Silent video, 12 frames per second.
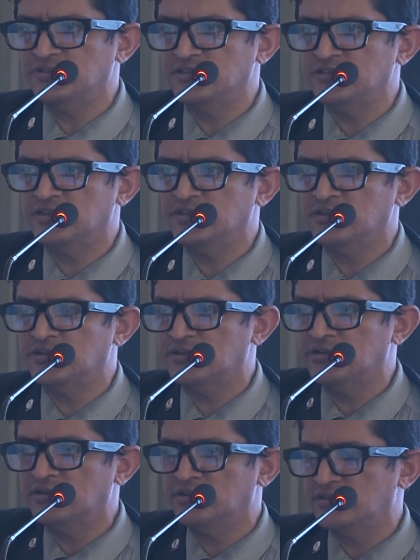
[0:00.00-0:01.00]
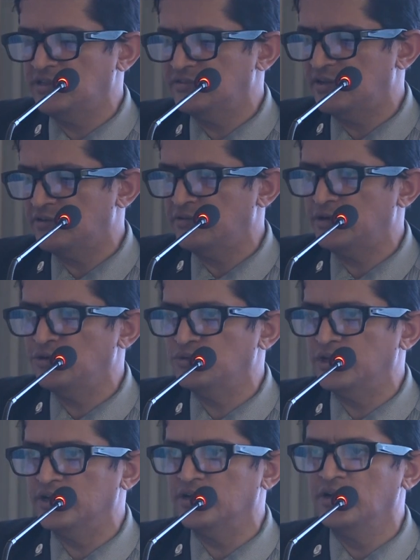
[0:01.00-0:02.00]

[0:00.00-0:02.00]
These are the things that we do there.